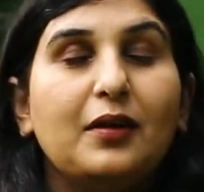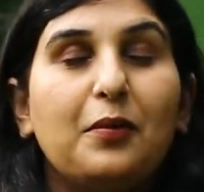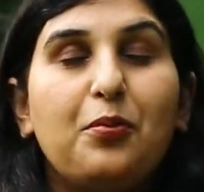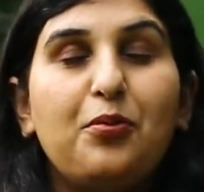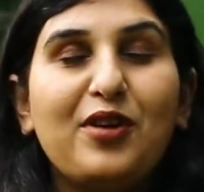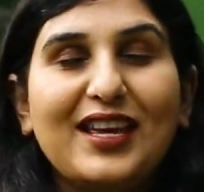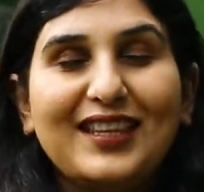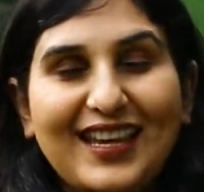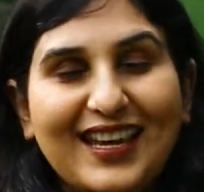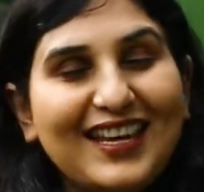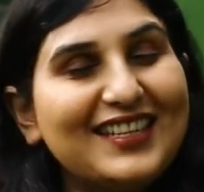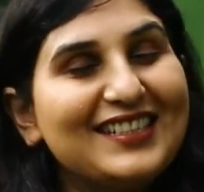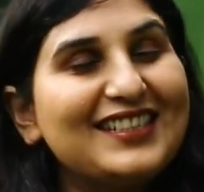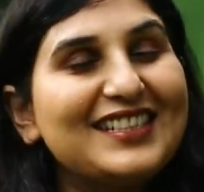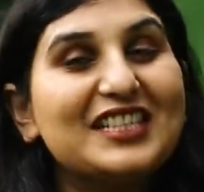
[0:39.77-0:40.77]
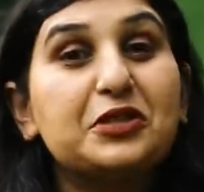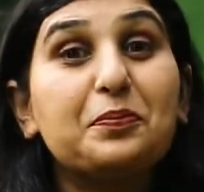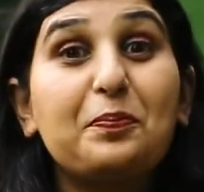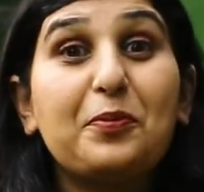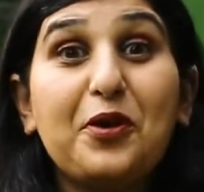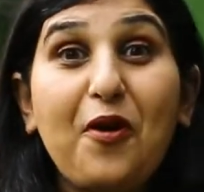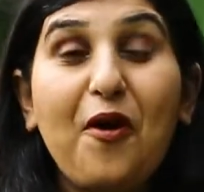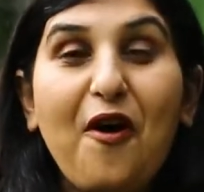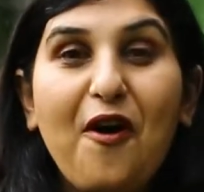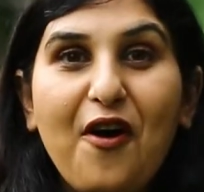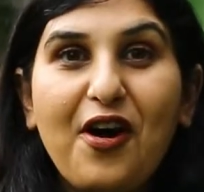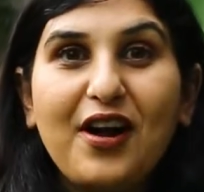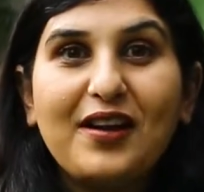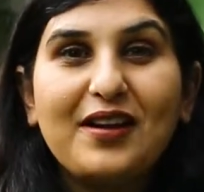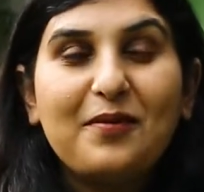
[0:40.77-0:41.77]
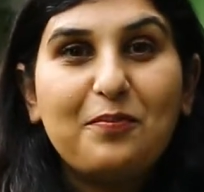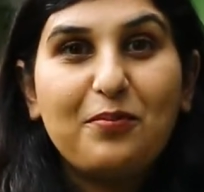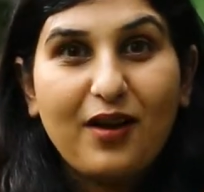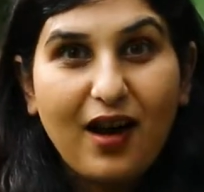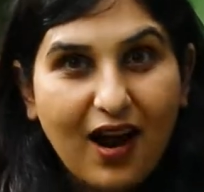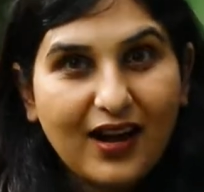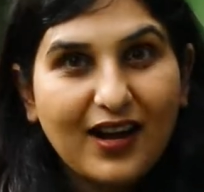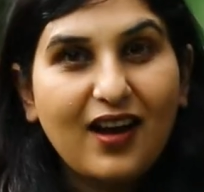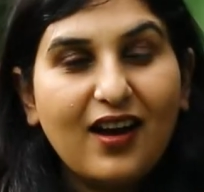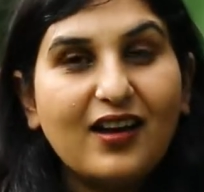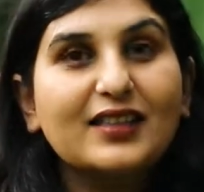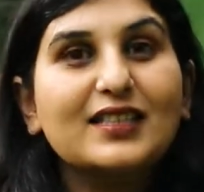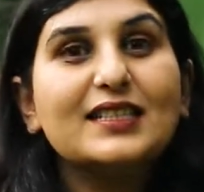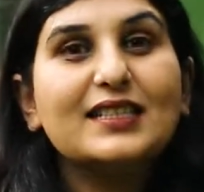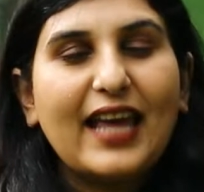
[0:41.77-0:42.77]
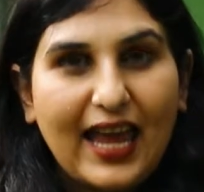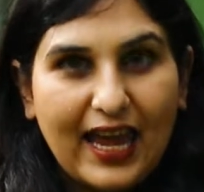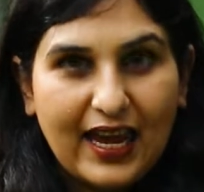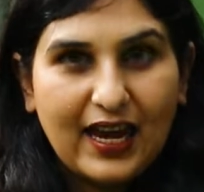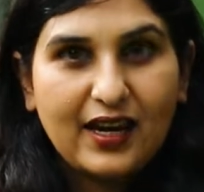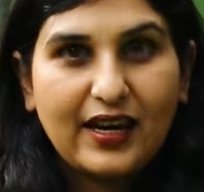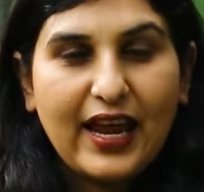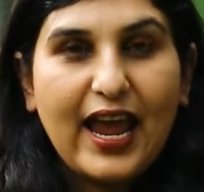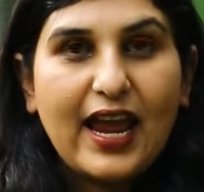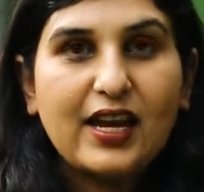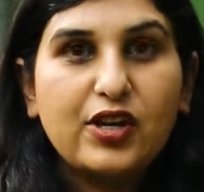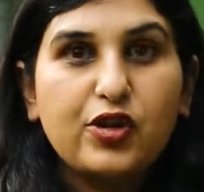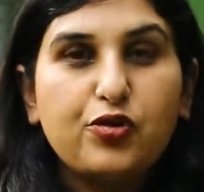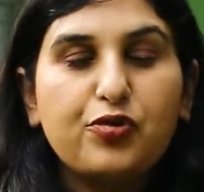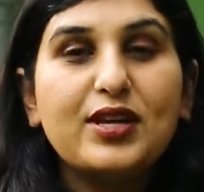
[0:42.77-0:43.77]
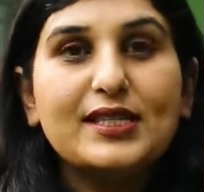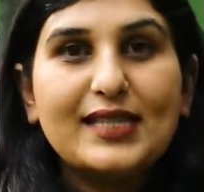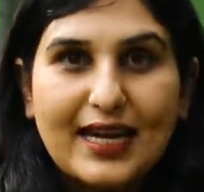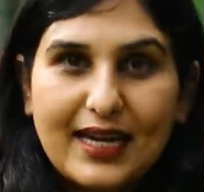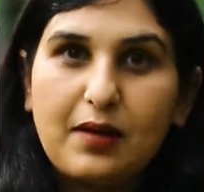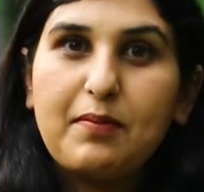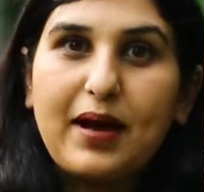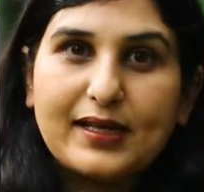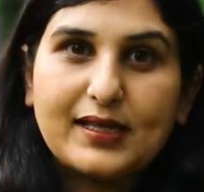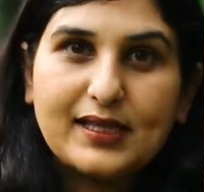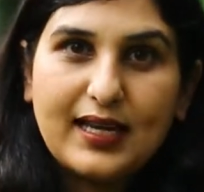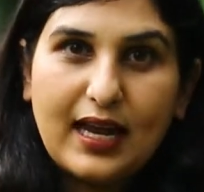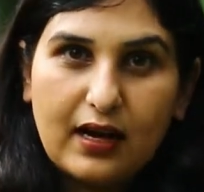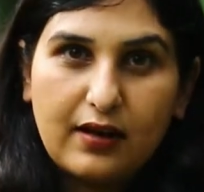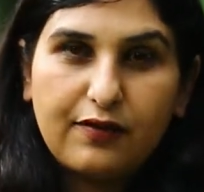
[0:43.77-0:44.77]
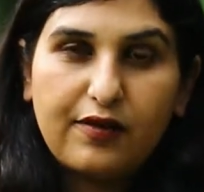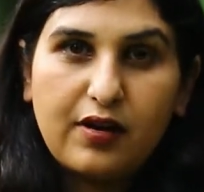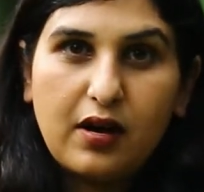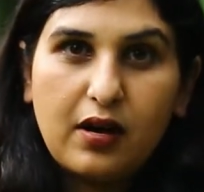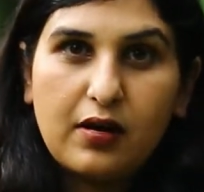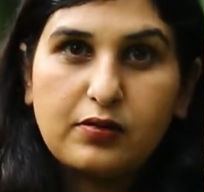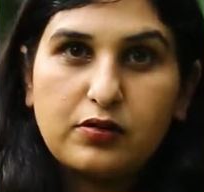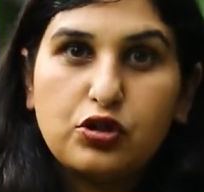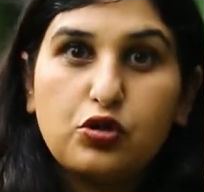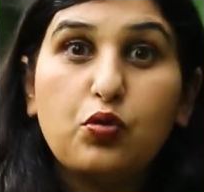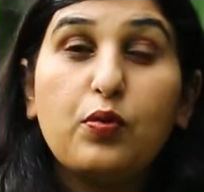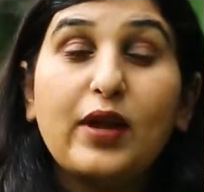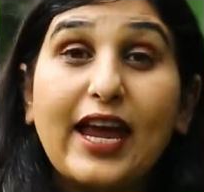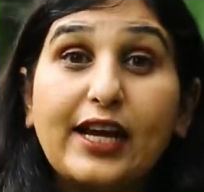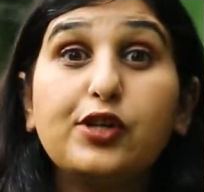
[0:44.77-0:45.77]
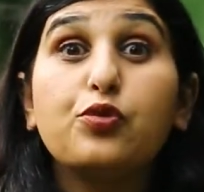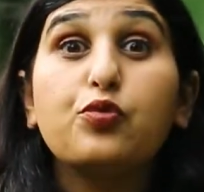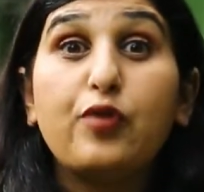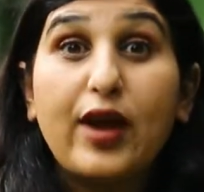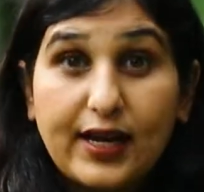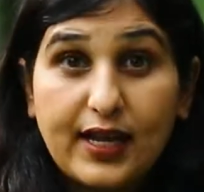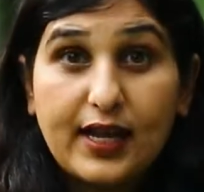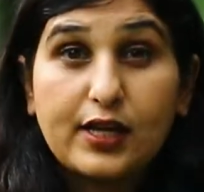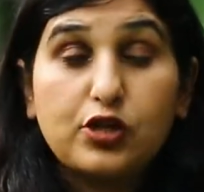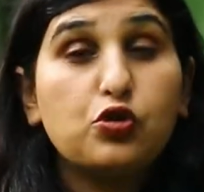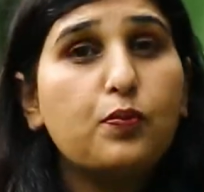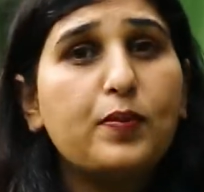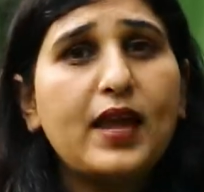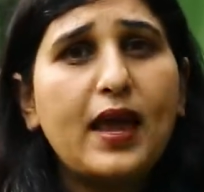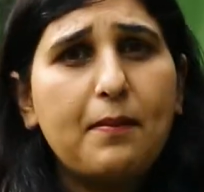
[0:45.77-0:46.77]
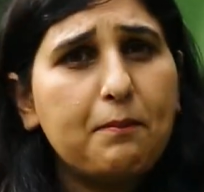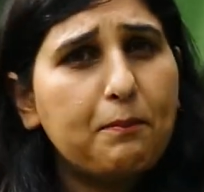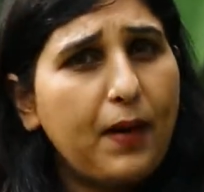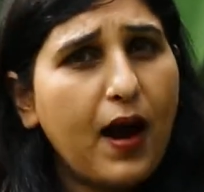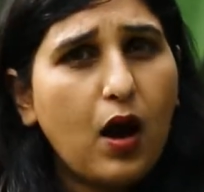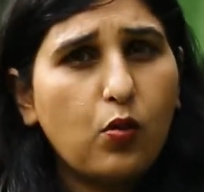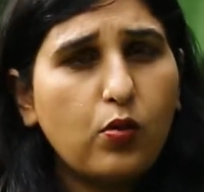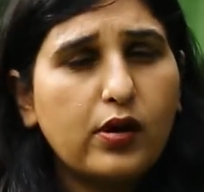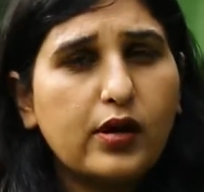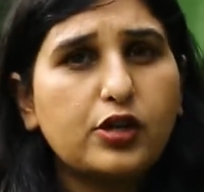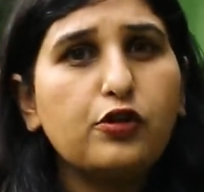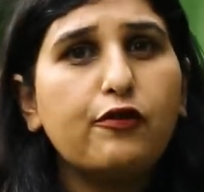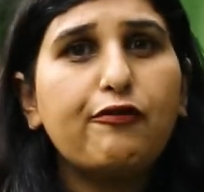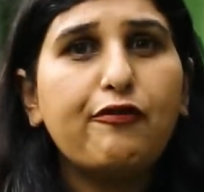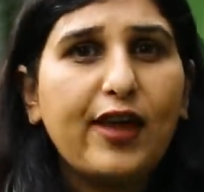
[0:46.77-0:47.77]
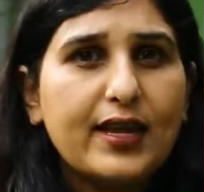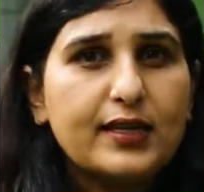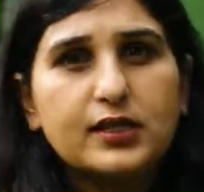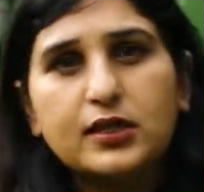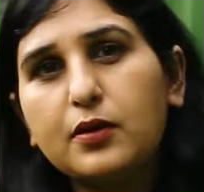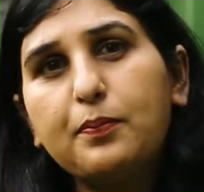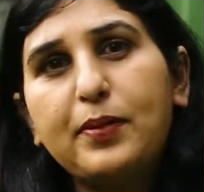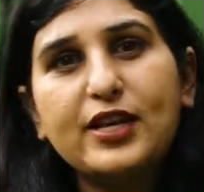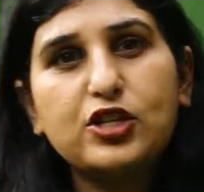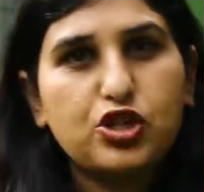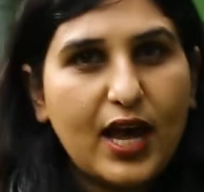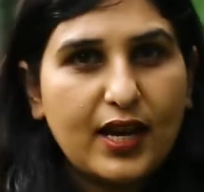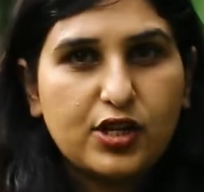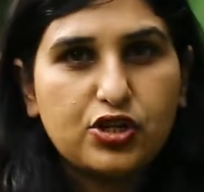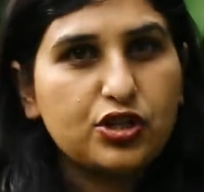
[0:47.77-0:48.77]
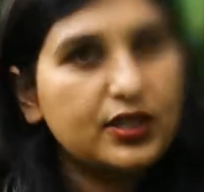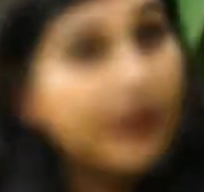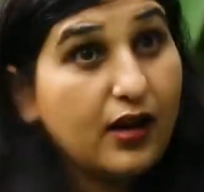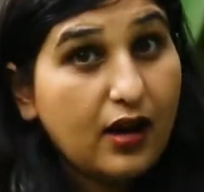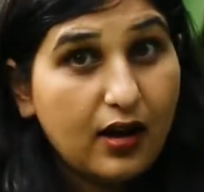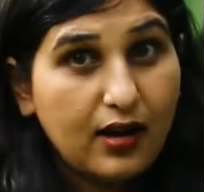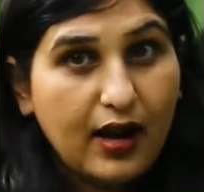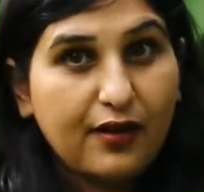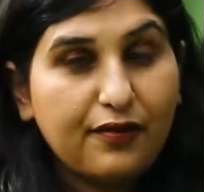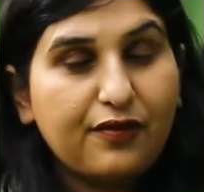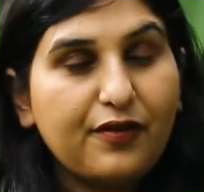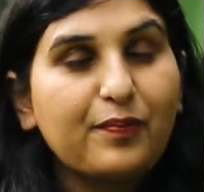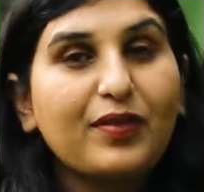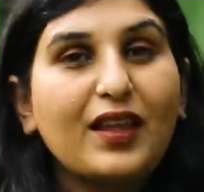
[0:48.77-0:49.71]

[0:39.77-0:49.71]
breathing is this pure prana, this air, and resetting myself to get ready, to be empowered, to face the big challenges in our life.